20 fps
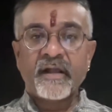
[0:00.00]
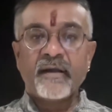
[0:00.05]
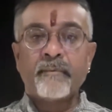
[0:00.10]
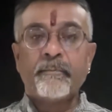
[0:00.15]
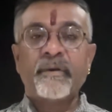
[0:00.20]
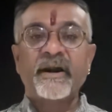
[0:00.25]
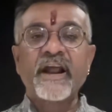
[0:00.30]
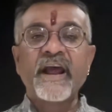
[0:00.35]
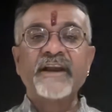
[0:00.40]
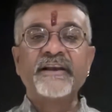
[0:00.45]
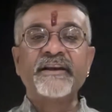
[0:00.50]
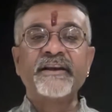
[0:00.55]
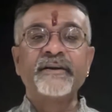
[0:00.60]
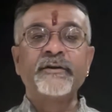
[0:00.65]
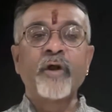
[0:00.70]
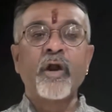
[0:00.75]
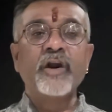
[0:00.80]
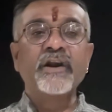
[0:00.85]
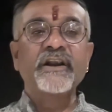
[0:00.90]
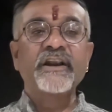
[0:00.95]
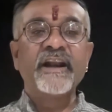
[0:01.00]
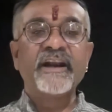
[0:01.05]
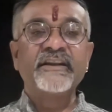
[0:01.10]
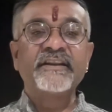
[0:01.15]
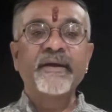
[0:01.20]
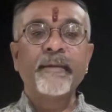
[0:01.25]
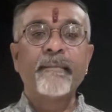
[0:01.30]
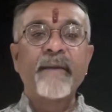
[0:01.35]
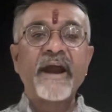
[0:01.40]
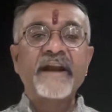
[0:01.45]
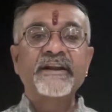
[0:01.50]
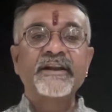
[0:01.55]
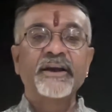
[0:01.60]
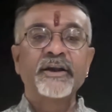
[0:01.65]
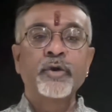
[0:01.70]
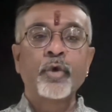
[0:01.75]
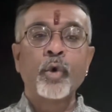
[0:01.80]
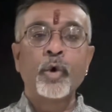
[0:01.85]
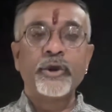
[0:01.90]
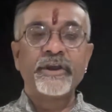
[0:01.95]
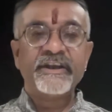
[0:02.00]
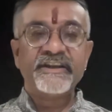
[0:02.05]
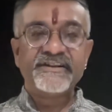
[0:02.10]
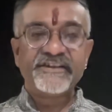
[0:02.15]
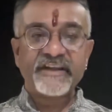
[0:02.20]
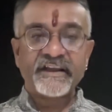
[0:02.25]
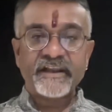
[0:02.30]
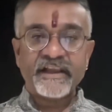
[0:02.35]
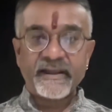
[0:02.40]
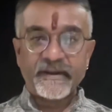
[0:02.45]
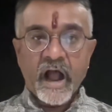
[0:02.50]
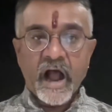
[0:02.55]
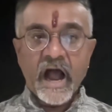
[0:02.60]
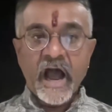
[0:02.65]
but I did not let the matter go easily.